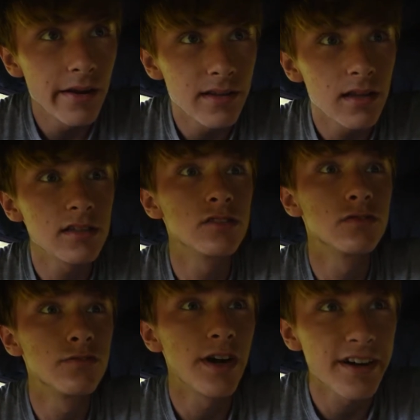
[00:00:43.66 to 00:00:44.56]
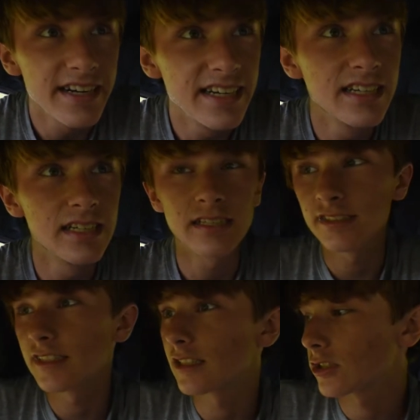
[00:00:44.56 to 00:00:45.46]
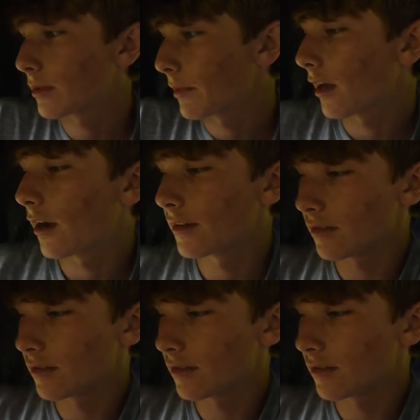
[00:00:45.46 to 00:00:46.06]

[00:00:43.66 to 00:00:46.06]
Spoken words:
It's extremely hot,